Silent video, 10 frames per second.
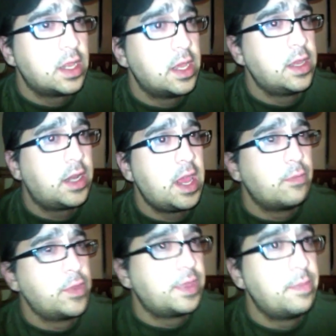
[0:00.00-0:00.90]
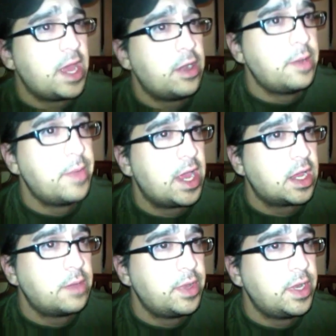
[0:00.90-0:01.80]
It came with the battery
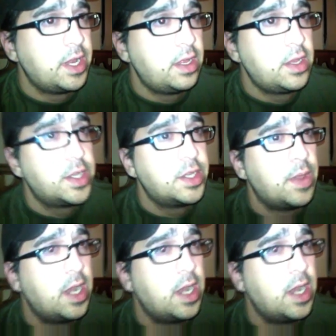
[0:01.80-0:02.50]
backup in it, so